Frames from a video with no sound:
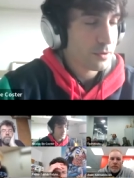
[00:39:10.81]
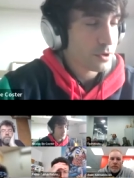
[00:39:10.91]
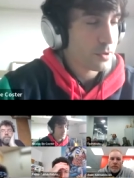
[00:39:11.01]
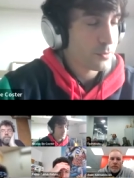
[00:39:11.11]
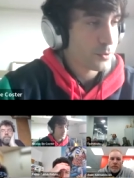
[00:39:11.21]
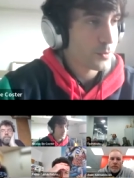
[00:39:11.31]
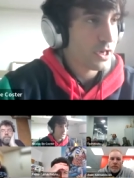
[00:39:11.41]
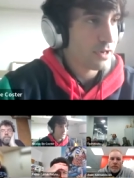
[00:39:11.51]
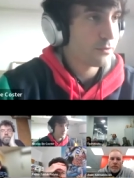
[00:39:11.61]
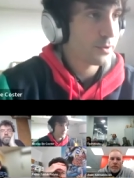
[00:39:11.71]
problem you will
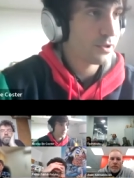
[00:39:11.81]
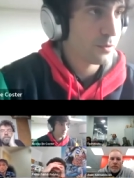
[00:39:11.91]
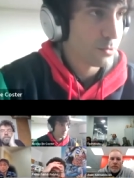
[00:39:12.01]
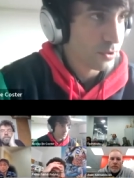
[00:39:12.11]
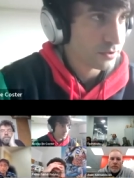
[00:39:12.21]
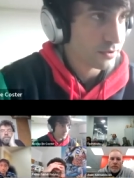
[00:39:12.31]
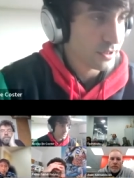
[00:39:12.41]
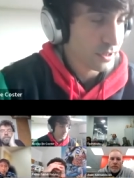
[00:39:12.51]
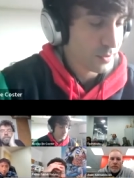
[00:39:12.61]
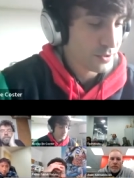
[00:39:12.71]
have with your boards
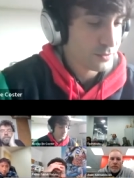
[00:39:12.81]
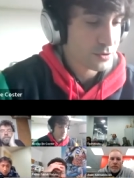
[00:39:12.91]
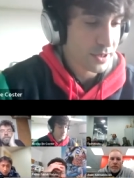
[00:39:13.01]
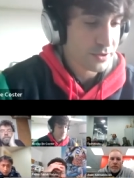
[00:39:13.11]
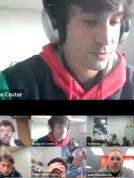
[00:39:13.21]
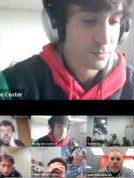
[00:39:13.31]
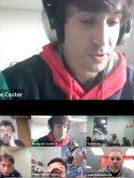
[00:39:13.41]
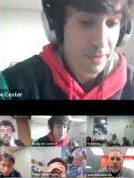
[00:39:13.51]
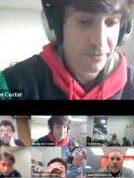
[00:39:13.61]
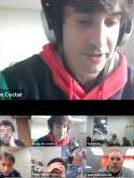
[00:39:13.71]
when you try to
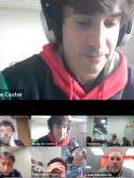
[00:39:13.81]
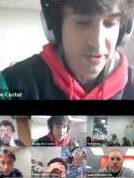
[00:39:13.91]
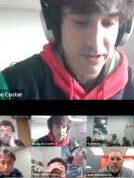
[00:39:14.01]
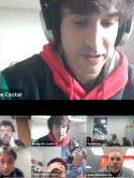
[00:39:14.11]
program them,